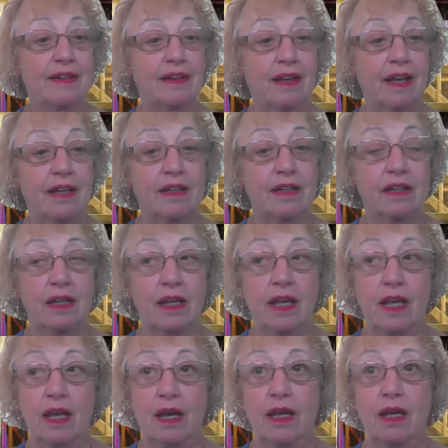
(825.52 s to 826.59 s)
And
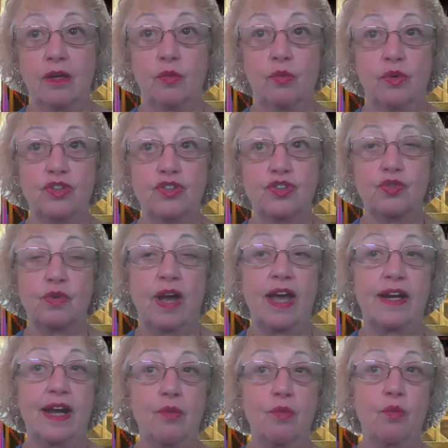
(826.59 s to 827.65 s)
it was great.
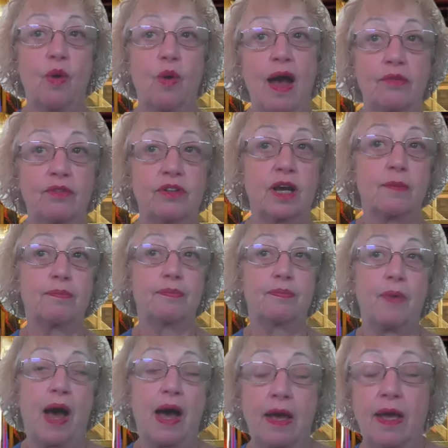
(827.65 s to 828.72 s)
And I wound up
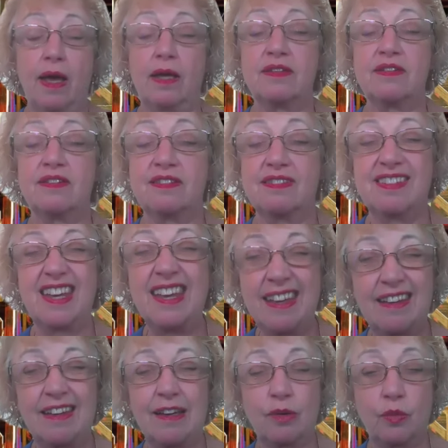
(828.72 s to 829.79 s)

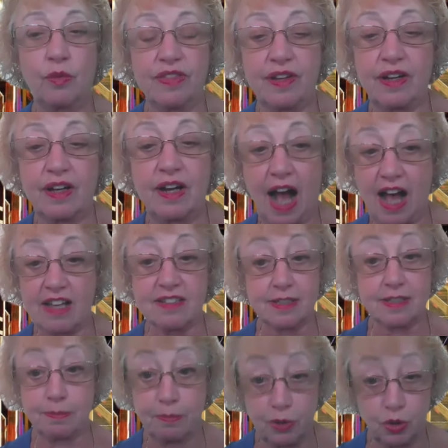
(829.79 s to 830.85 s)
singing it with a
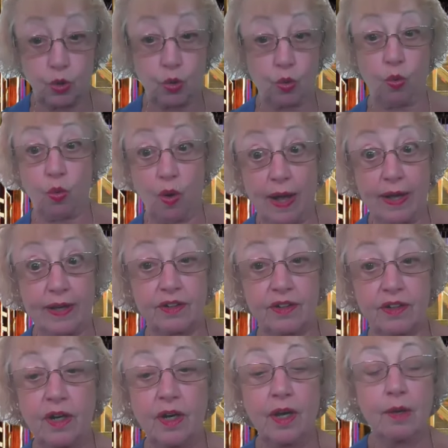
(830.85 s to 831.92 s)
gospel
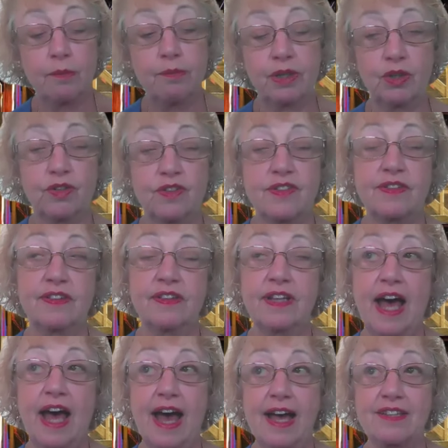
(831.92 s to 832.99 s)
choir because
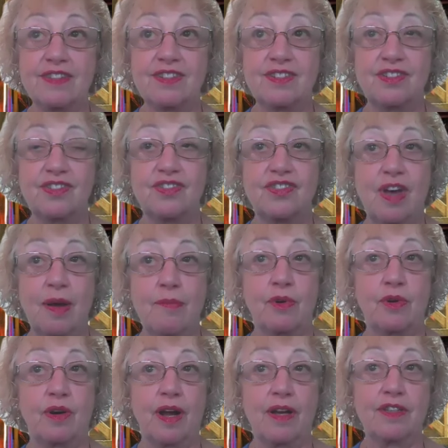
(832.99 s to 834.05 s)
last
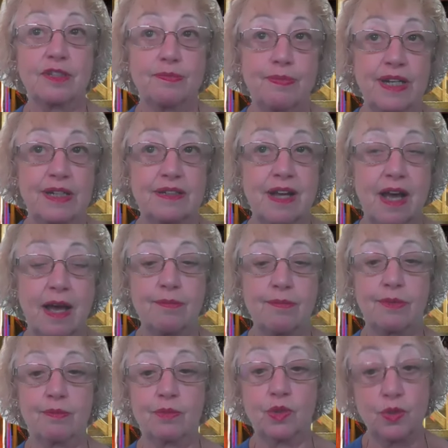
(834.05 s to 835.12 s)
summer I spent
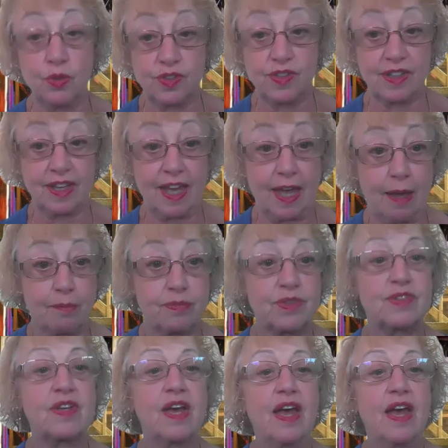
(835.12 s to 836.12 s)
time in music camps.